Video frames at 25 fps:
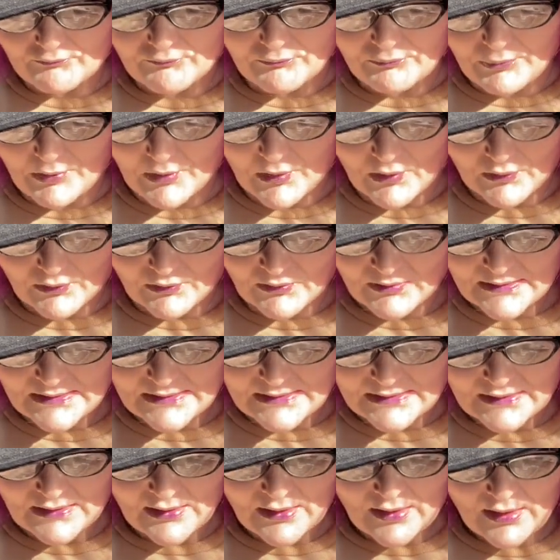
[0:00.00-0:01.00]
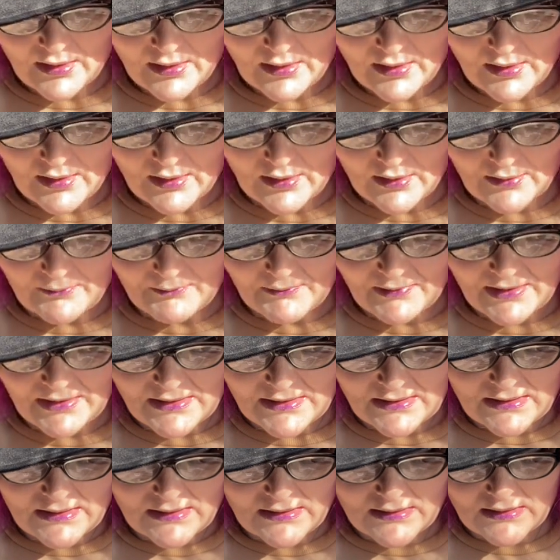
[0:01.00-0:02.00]
box.
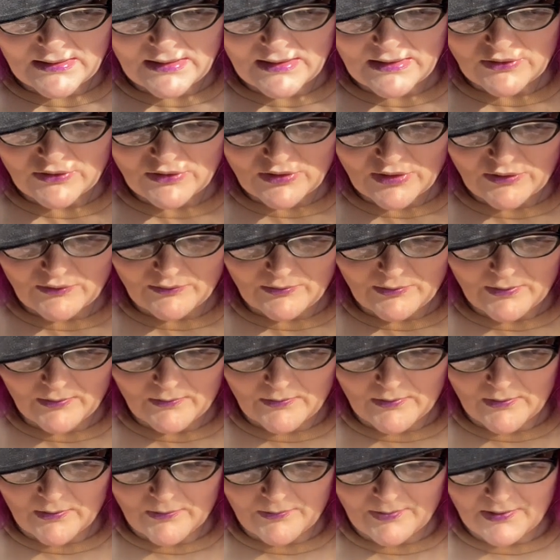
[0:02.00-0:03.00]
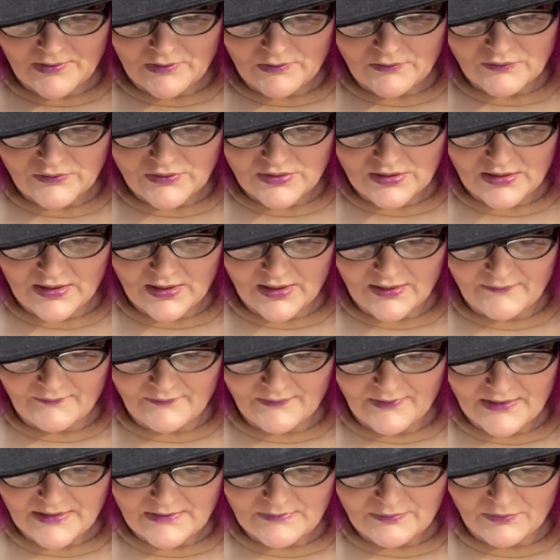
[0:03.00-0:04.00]
In January we'll be launching a
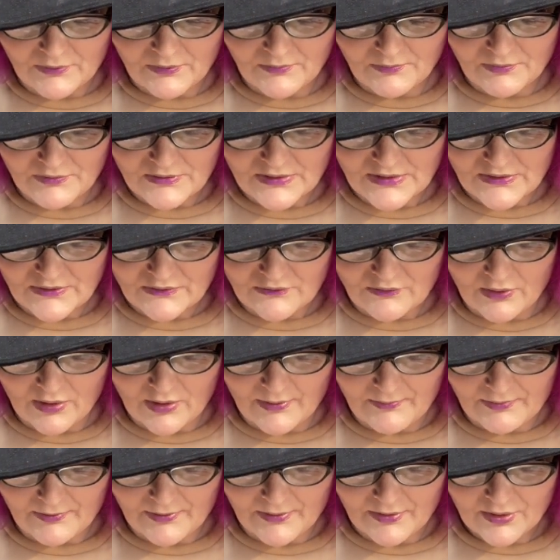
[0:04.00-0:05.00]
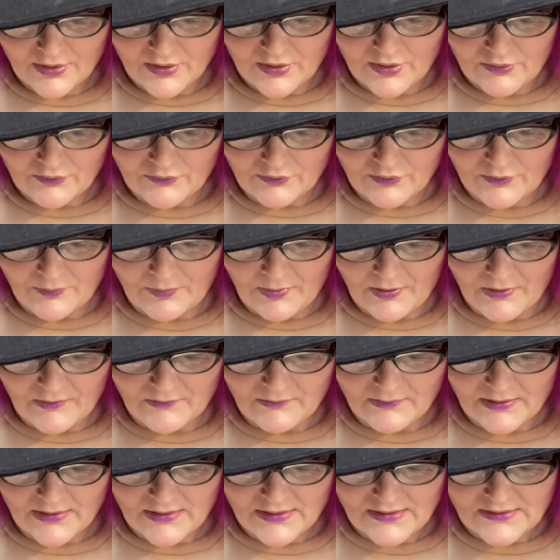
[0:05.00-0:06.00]
Facebook subscriber group
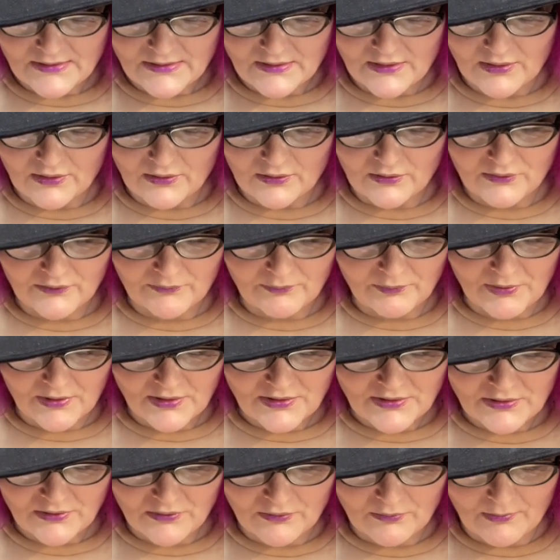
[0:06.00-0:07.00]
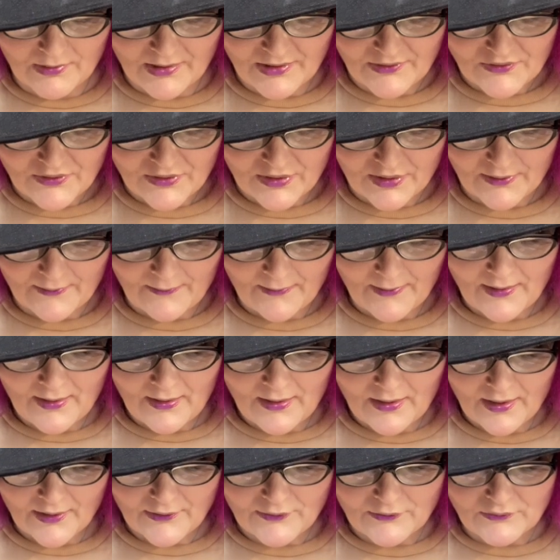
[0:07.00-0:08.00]
only, the Circle of Practical Magic,
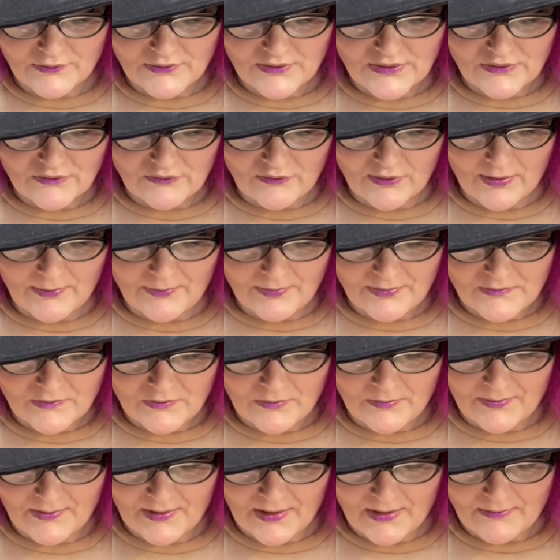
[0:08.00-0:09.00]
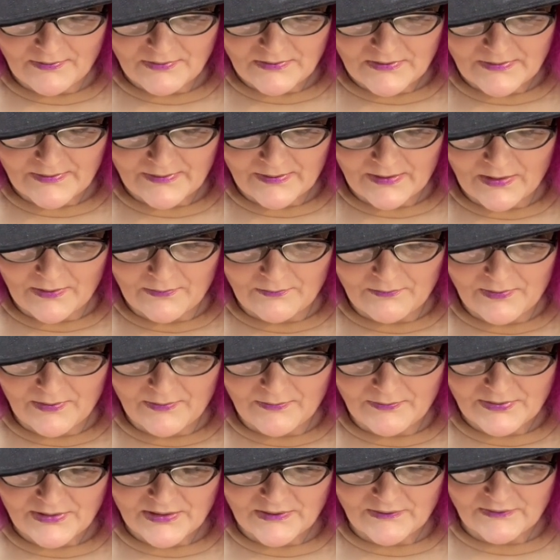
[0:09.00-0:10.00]
and all subscribers will be able to become
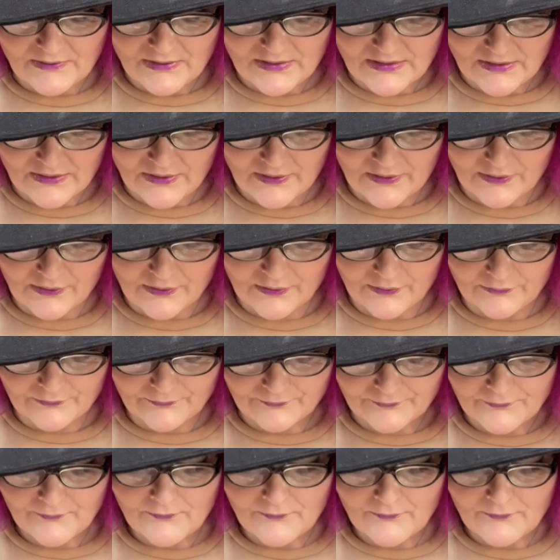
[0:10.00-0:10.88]
members of the Circle.